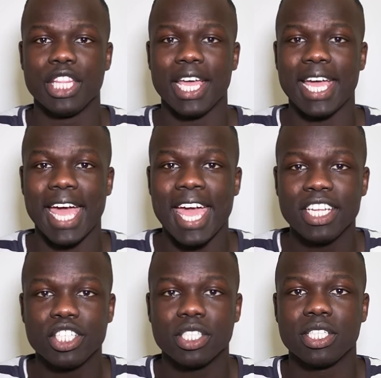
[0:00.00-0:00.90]
their
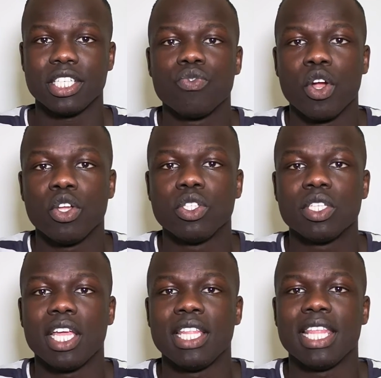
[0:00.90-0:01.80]
anxiousness
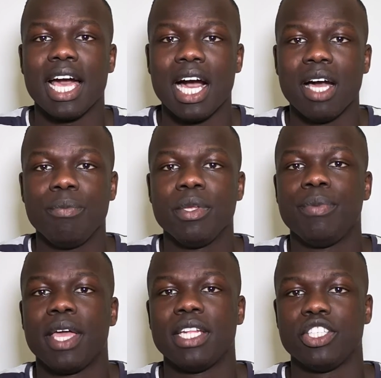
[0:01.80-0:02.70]
rose and their
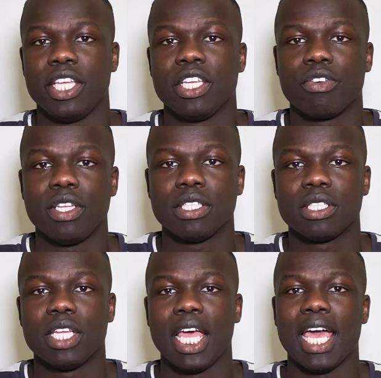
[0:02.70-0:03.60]
heartbeat began to
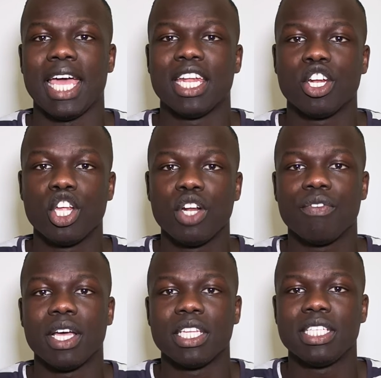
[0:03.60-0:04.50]
increase, and a lot
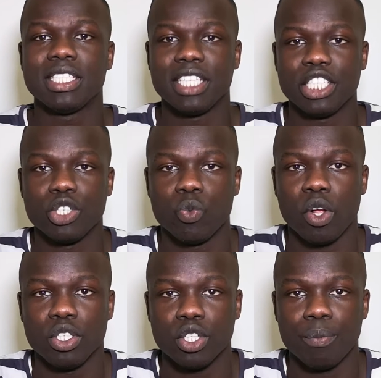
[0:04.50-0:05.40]
of other distinctions
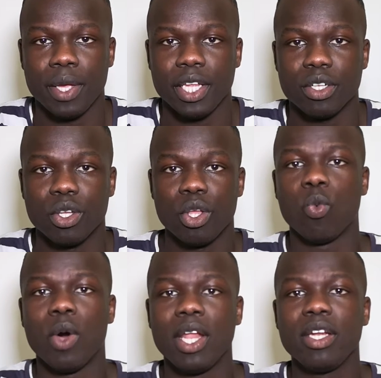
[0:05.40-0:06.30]
were also made.
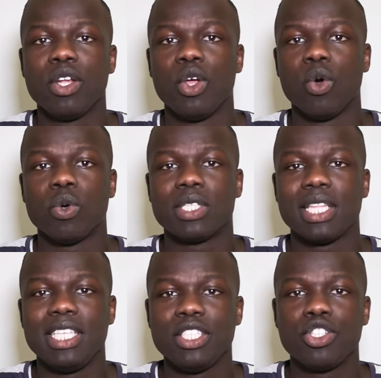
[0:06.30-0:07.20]
One was
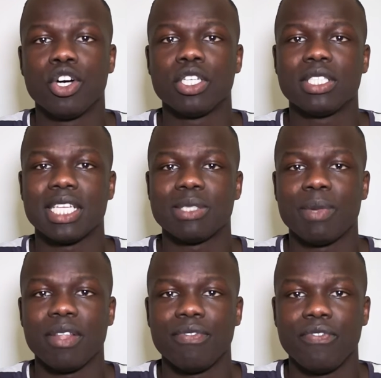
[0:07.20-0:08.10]
that these dogs that
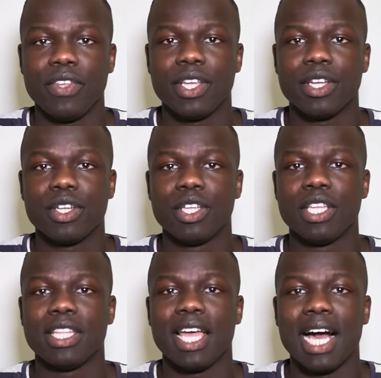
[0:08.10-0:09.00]
smelled fear,
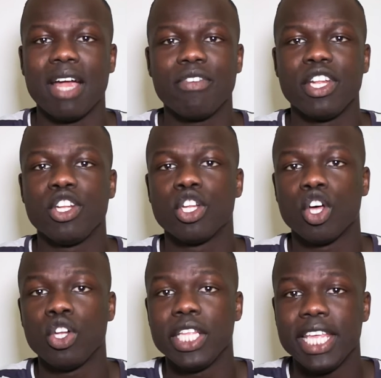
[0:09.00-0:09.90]
their heart rate not
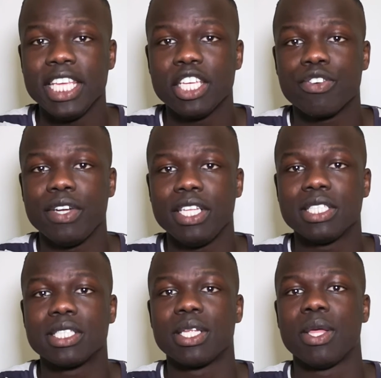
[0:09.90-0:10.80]
only
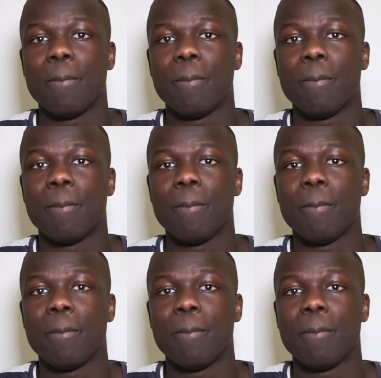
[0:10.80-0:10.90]
increased,